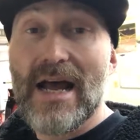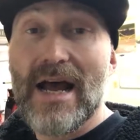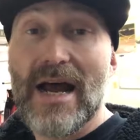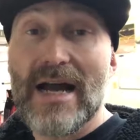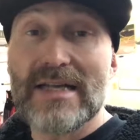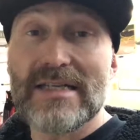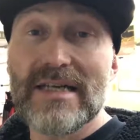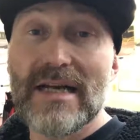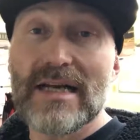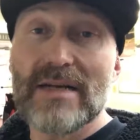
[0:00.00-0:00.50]
I
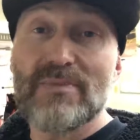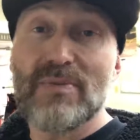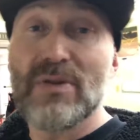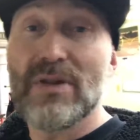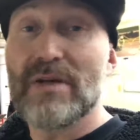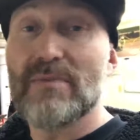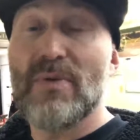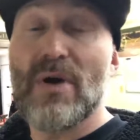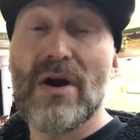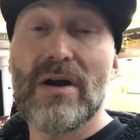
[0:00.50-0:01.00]
decided to pull
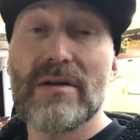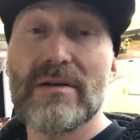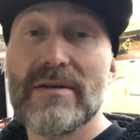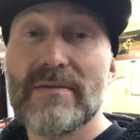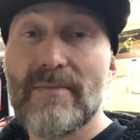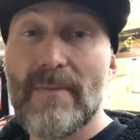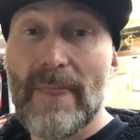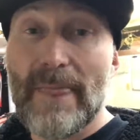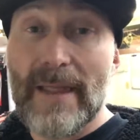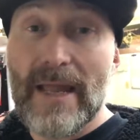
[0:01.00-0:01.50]
it apart
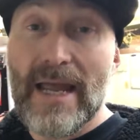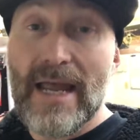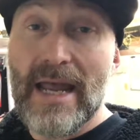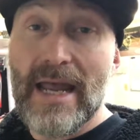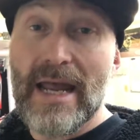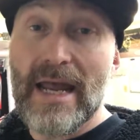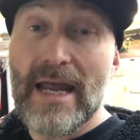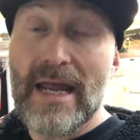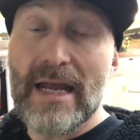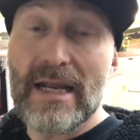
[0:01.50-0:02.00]

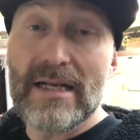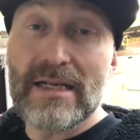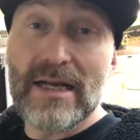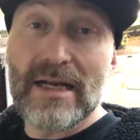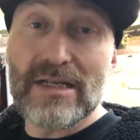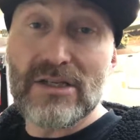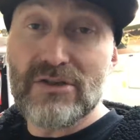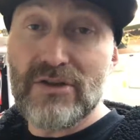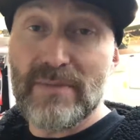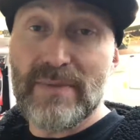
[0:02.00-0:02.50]
and I
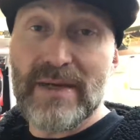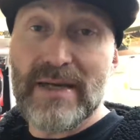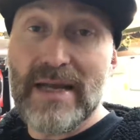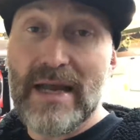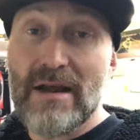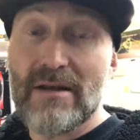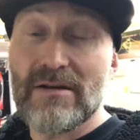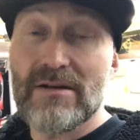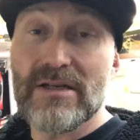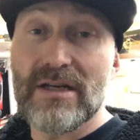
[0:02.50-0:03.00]
stripped it
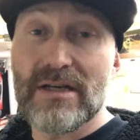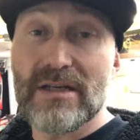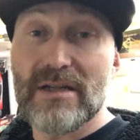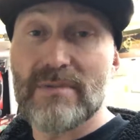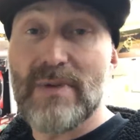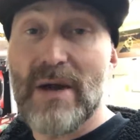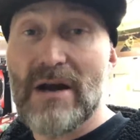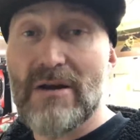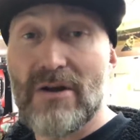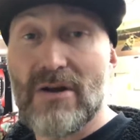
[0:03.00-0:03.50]
down and took it to
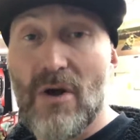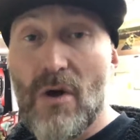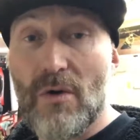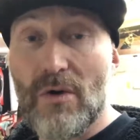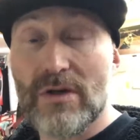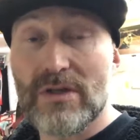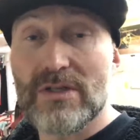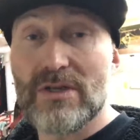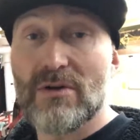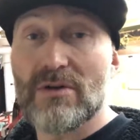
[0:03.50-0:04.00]
powder coat.
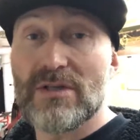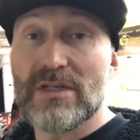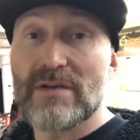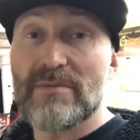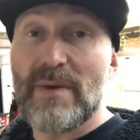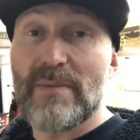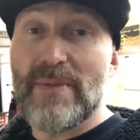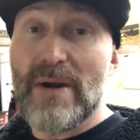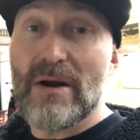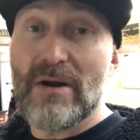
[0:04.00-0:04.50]
So it's
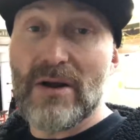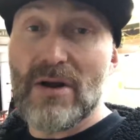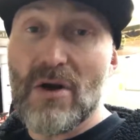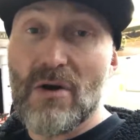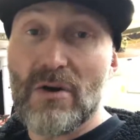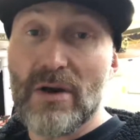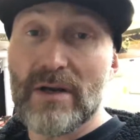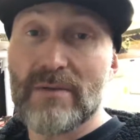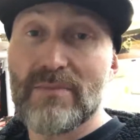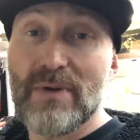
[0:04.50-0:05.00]
gonna be powder
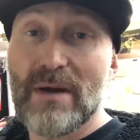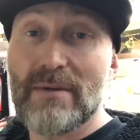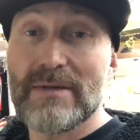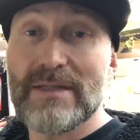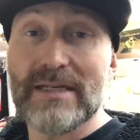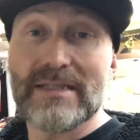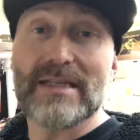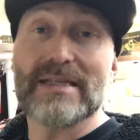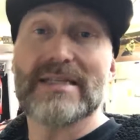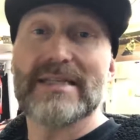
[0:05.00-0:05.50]
coated, probably
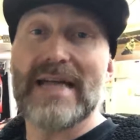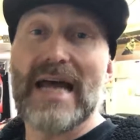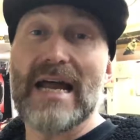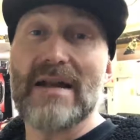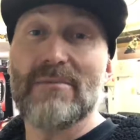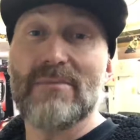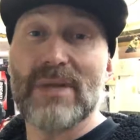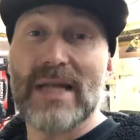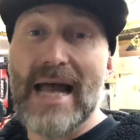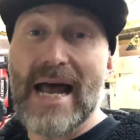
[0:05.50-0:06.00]
just a
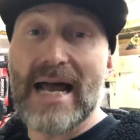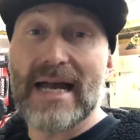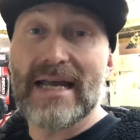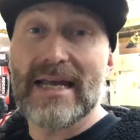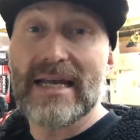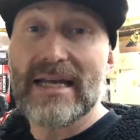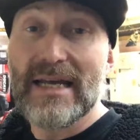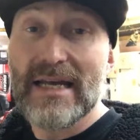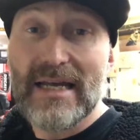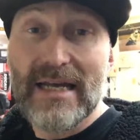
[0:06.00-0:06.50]
satin black,
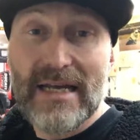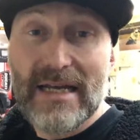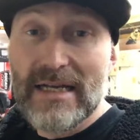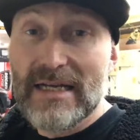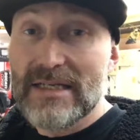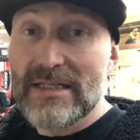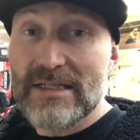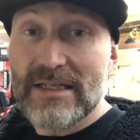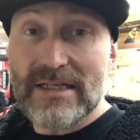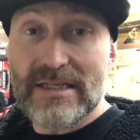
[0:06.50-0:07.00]

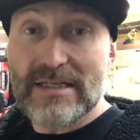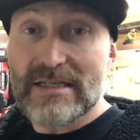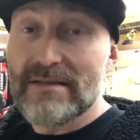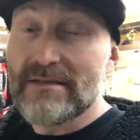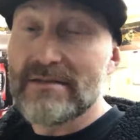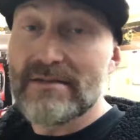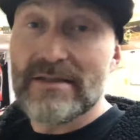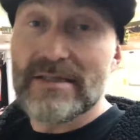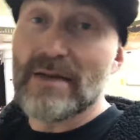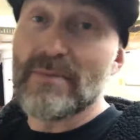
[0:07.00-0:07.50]
just
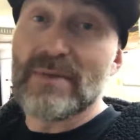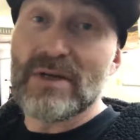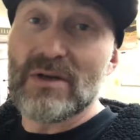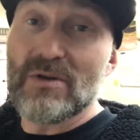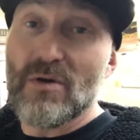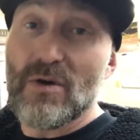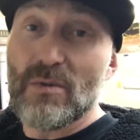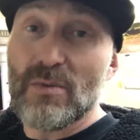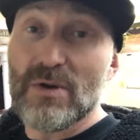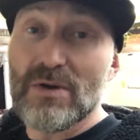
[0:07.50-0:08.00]
something
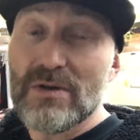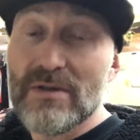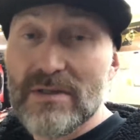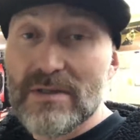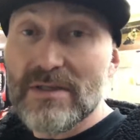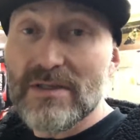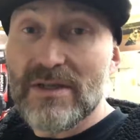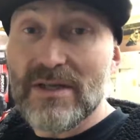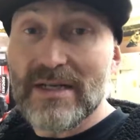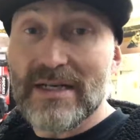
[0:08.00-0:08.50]
normal
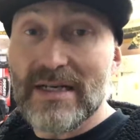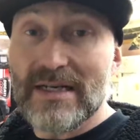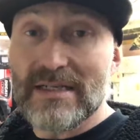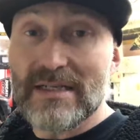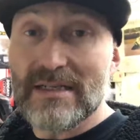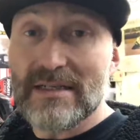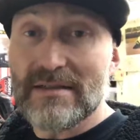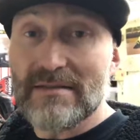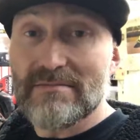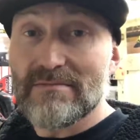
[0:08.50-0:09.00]
so that it
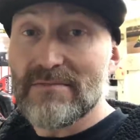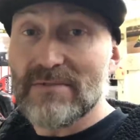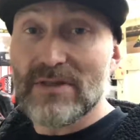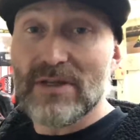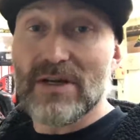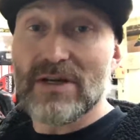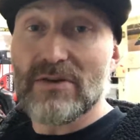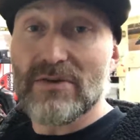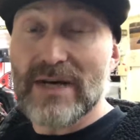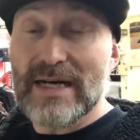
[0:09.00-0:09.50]
doesn't
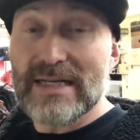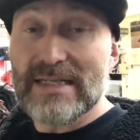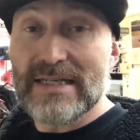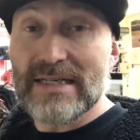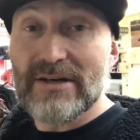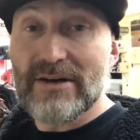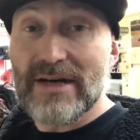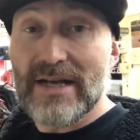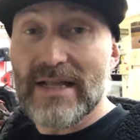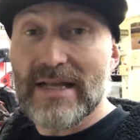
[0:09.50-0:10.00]
look crazy
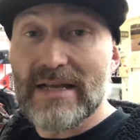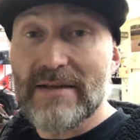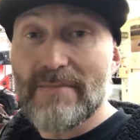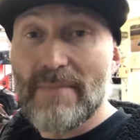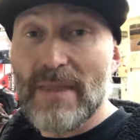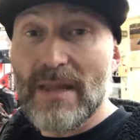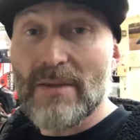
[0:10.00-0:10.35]
or anything.